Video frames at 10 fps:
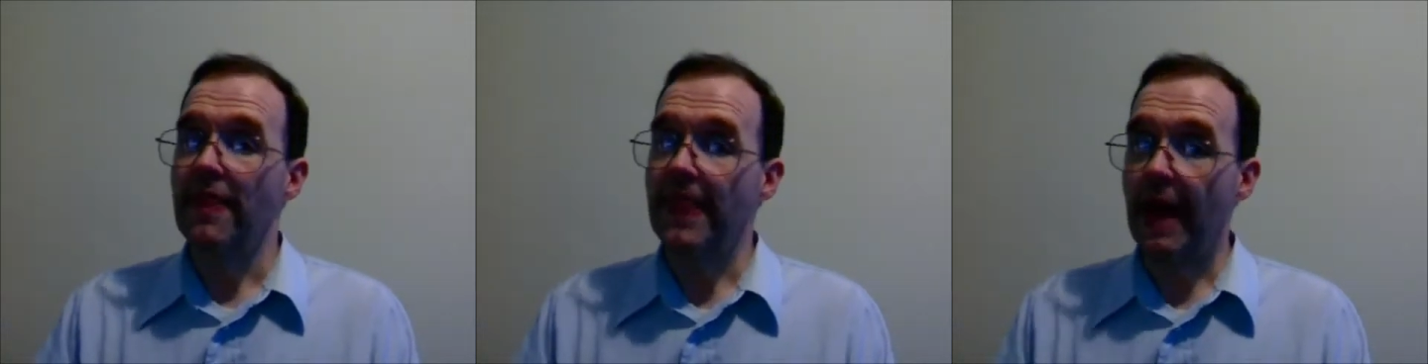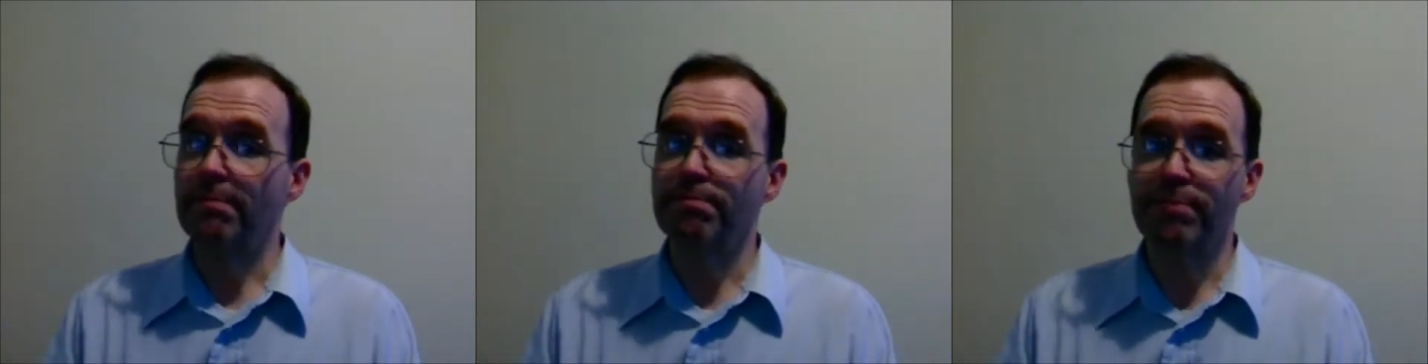
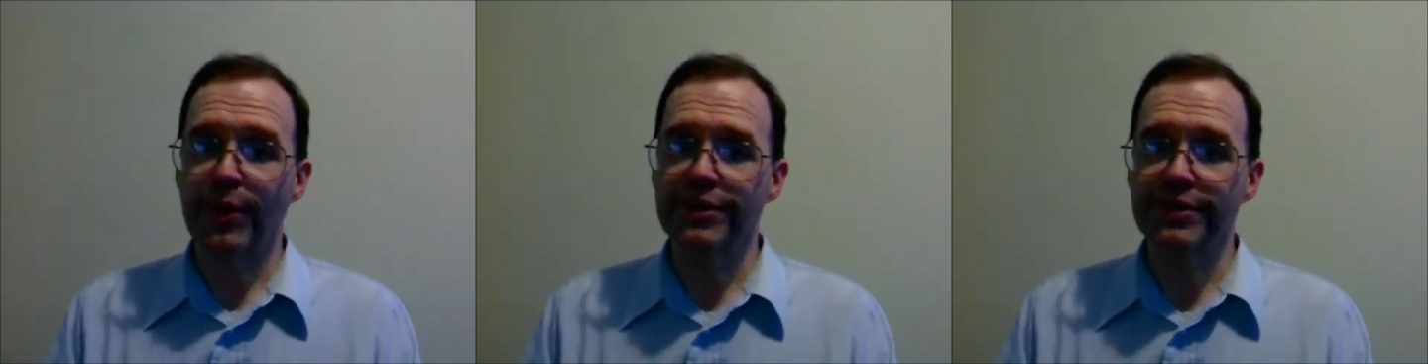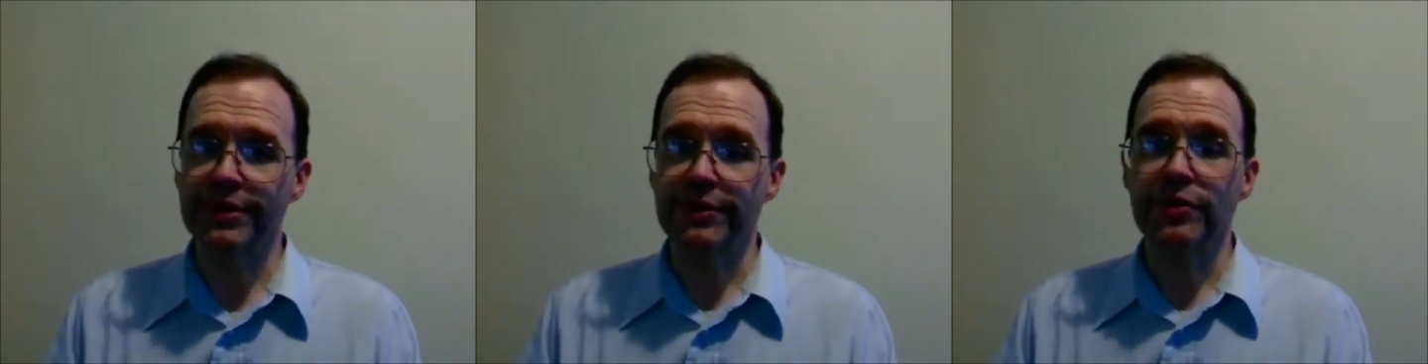That
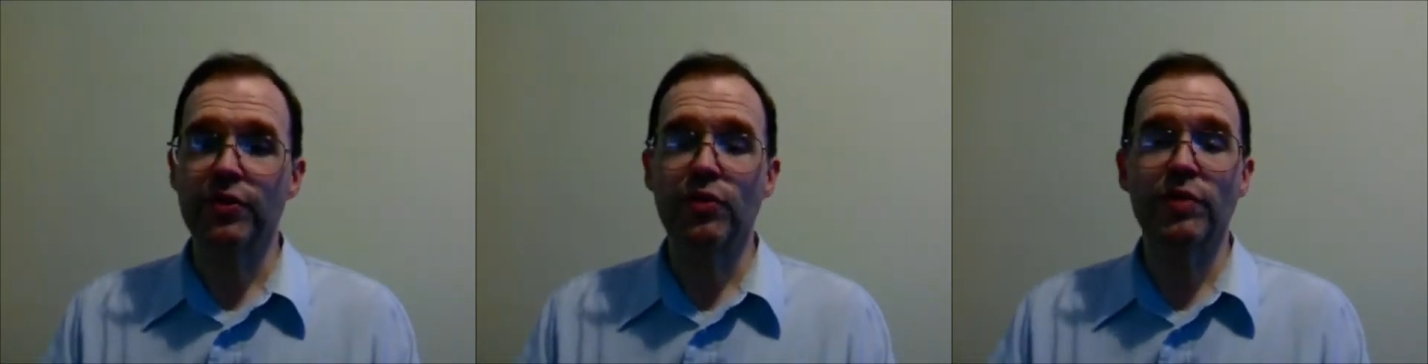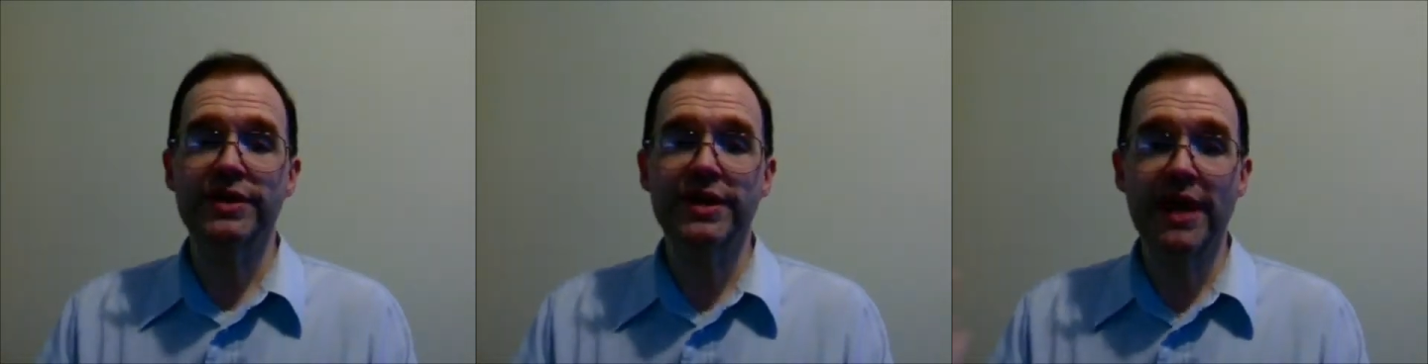person who
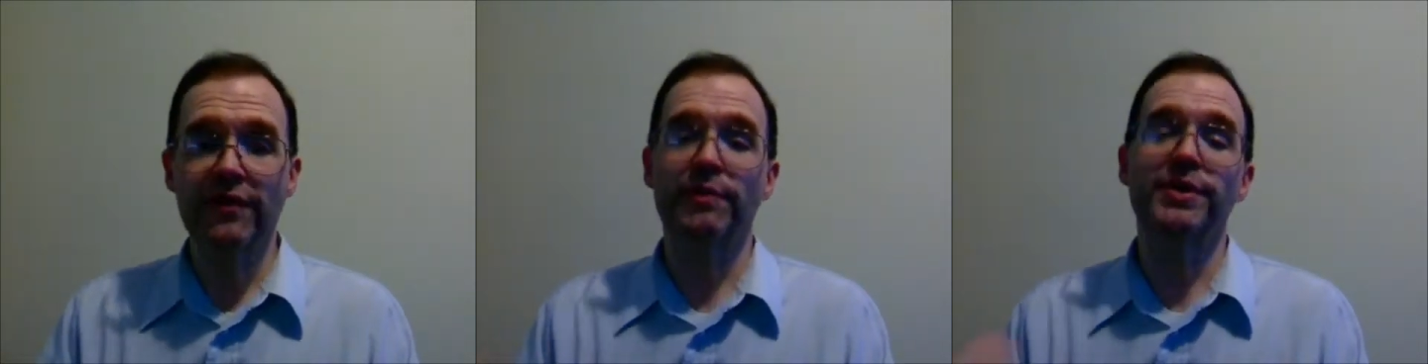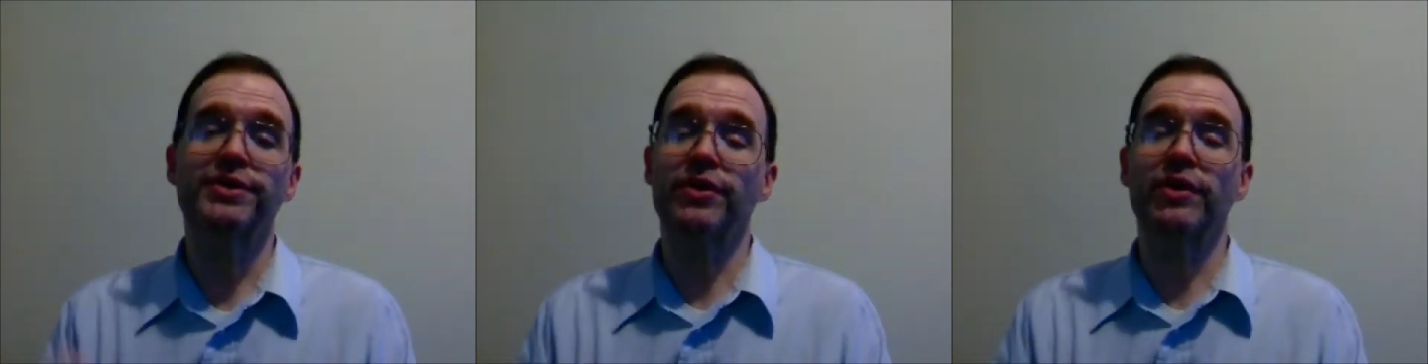would never
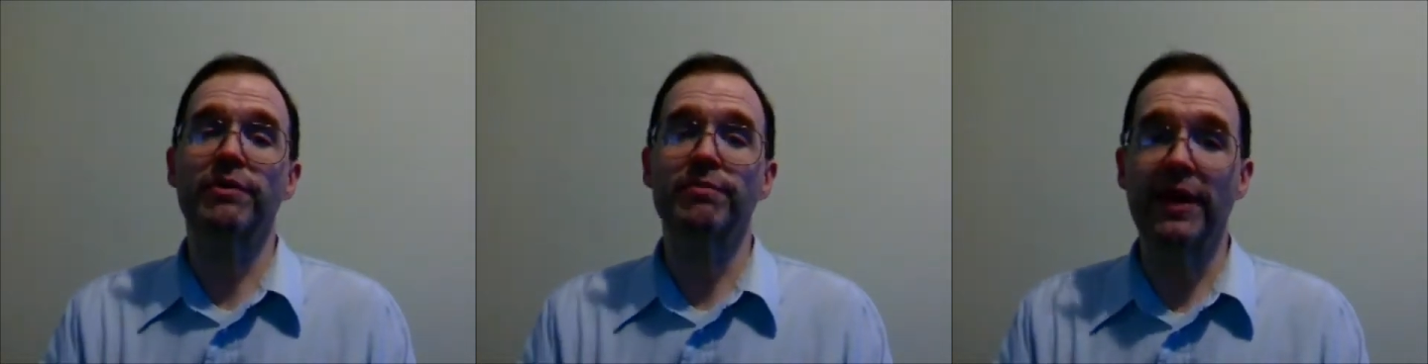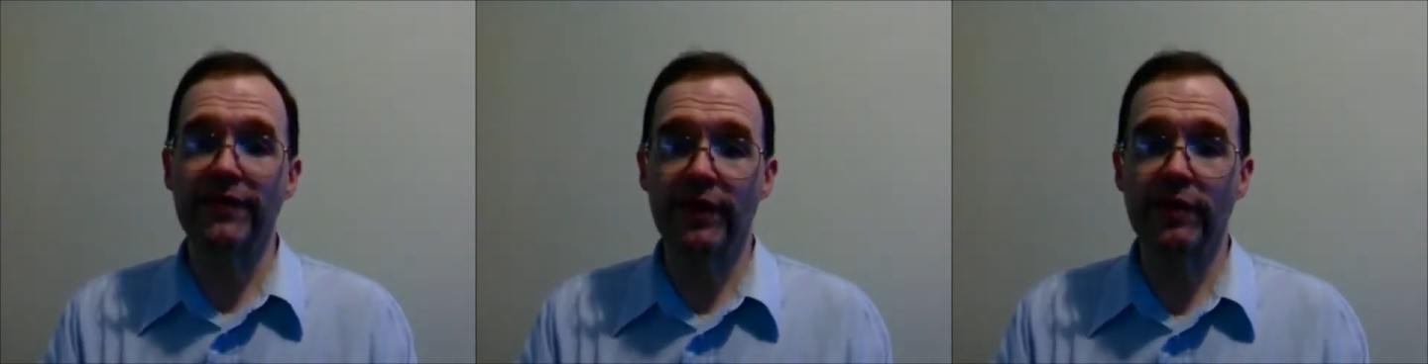return my
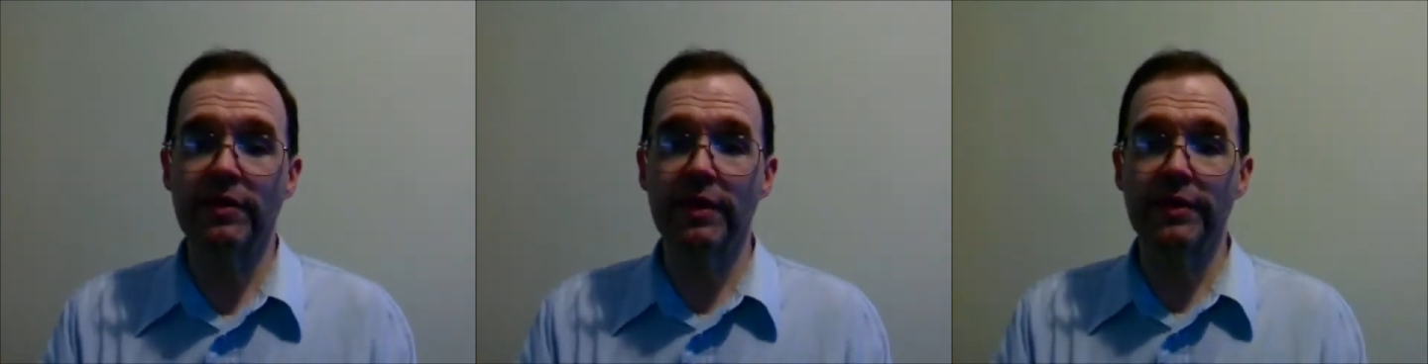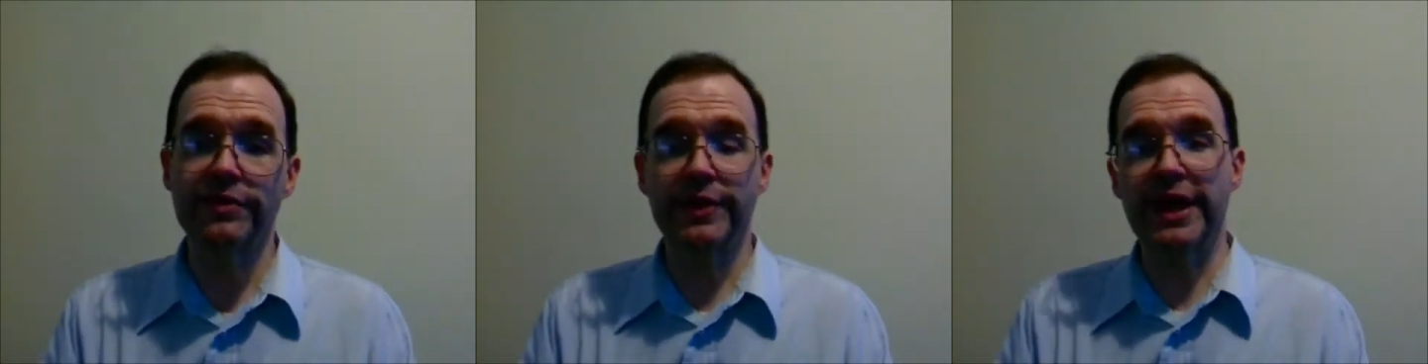phone
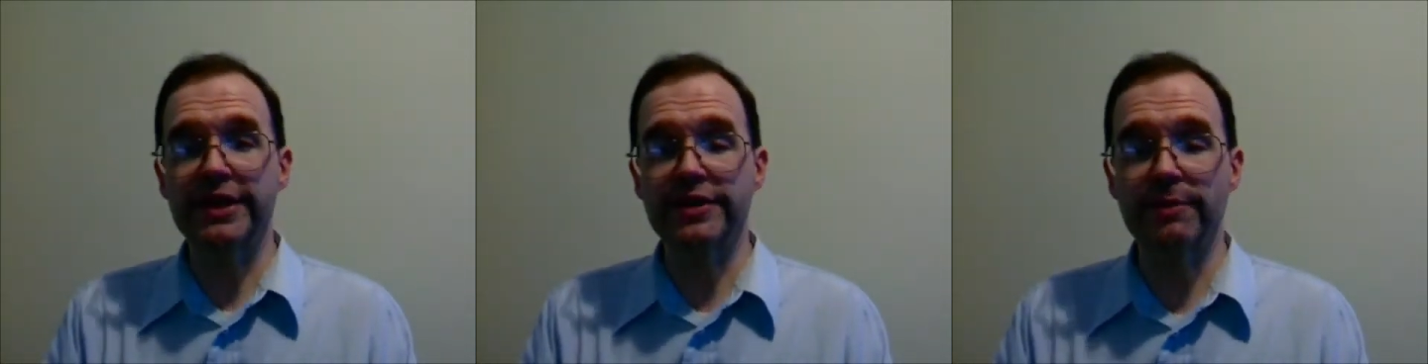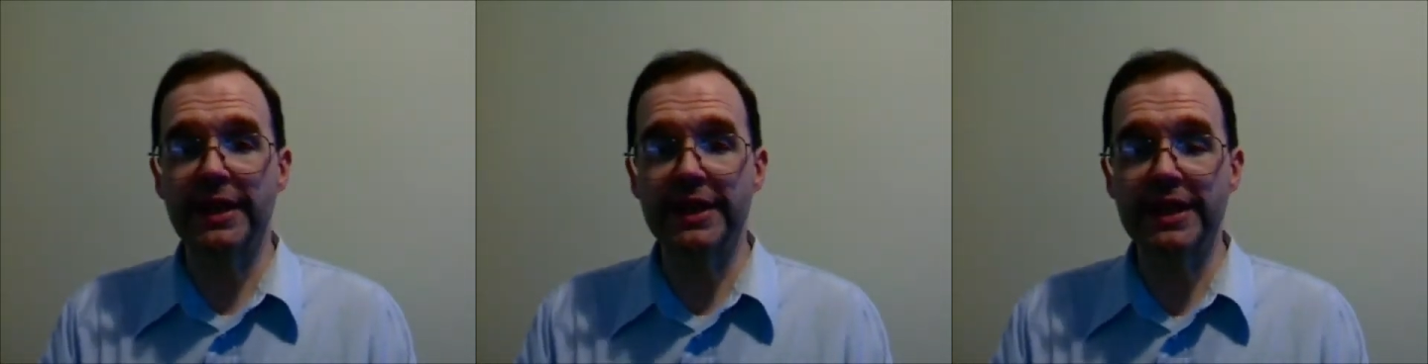calls or answer
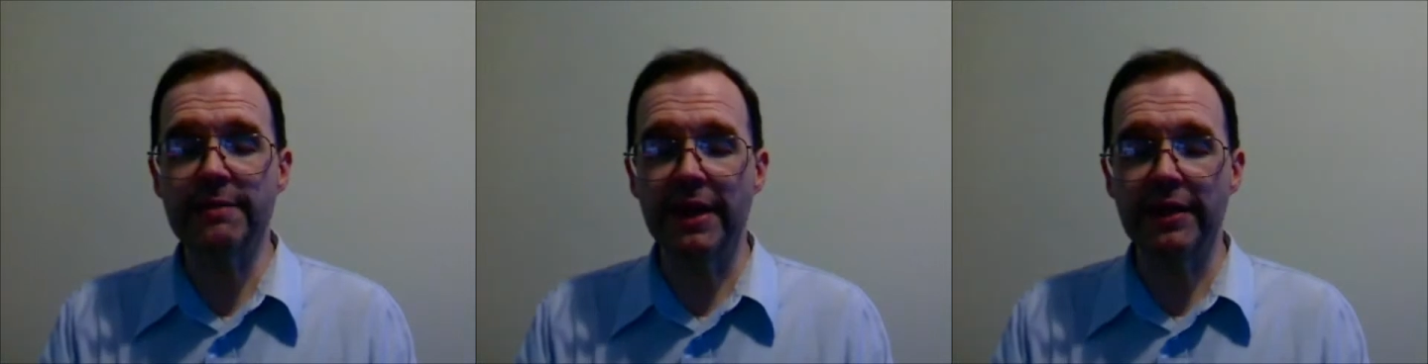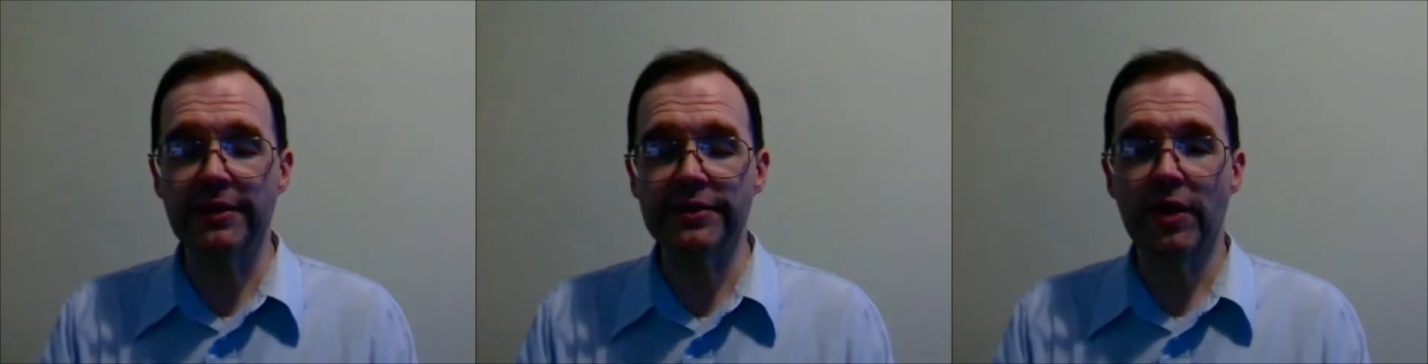my
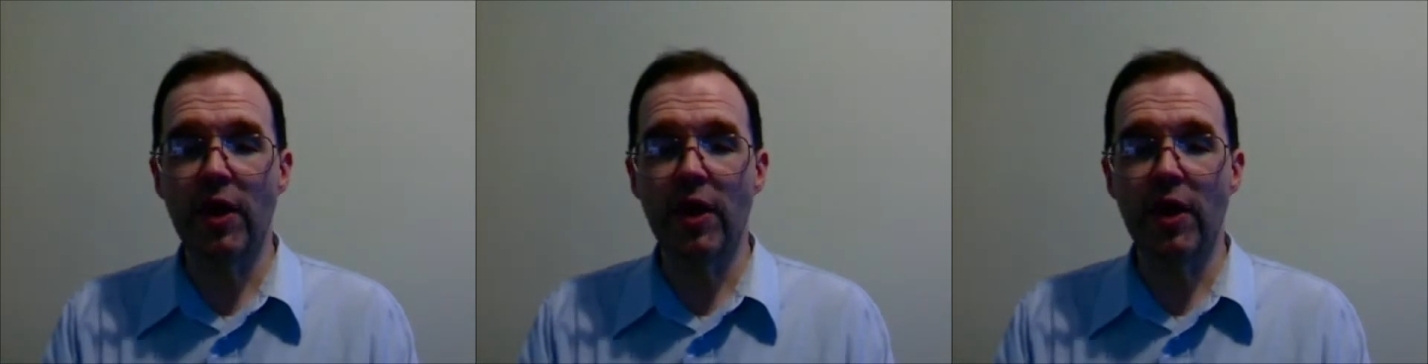emails.